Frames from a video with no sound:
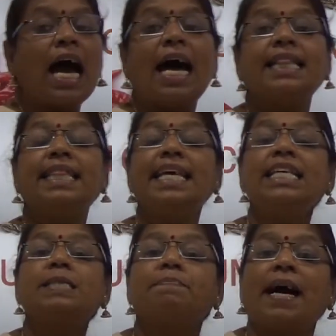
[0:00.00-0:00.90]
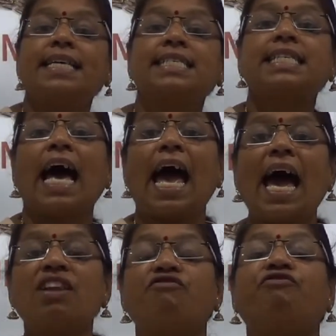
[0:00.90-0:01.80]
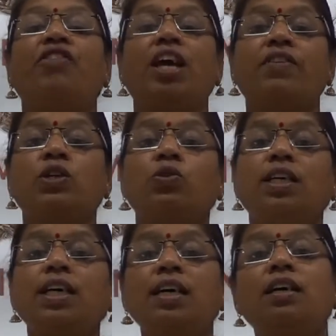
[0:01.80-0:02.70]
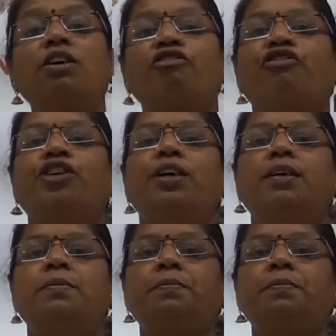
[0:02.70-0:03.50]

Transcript: and these spices add flavor to the food.